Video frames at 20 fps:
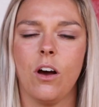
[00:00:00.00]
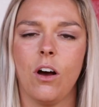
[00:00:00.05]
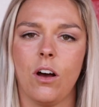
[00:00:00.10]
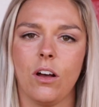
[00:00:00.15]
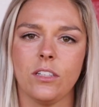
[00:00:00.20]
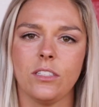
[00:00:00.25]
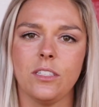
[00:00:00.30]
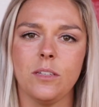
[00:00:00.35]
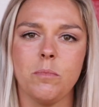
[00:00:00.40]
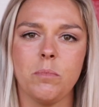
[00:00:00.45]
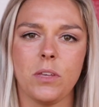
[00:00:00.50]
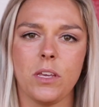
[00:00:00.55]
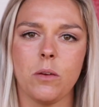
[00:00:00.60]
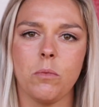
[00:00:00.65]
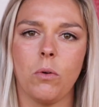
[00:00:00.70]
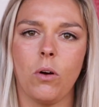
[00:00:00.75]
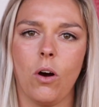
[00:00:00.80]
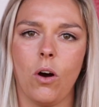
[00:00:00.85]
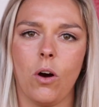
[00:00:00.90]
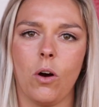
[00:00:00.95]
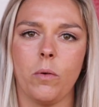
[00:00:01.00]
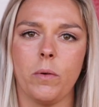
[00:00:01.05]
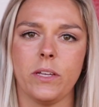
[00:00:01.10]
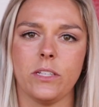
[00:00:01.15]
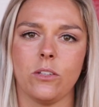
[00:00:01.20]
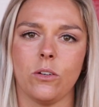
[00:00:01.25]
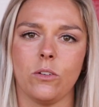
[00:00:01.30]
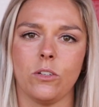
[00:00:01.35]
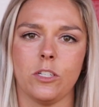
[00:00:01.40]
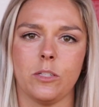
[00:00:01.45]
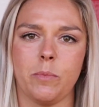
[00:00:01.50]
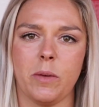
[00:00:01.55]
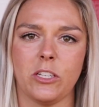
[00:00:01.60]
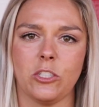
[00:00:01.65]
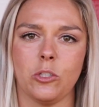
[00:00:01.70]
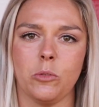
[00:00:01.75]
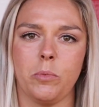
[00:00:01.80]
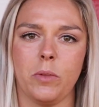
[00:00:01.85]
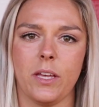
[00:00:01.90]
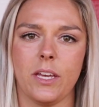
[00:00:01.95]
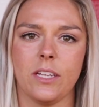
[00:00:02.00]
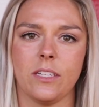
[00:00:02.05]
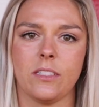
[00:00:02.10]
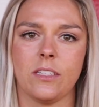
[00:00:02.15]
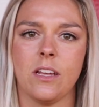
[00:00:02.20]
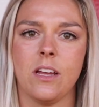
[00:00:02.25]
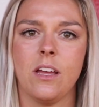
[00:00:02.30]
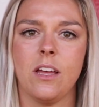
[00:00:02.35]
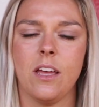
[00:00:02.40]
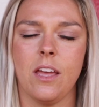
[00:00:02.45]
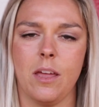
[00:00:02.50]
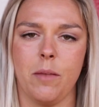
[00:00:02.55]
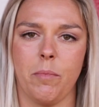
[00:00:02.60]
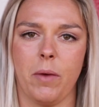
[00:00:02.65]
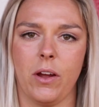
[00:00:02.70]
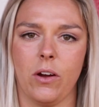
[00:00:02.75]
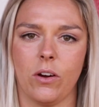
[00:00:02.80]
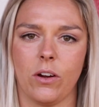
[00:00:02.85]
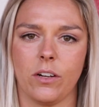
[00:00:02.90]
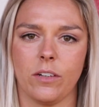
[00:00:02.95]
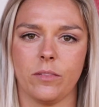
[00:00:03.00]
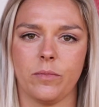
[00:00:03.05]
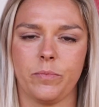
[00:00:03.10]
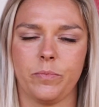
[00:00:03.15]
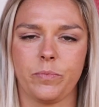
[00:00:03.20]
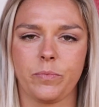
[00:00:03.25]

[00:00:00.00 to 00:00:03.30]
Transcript: Austin Peay will always hold a special place in my heart.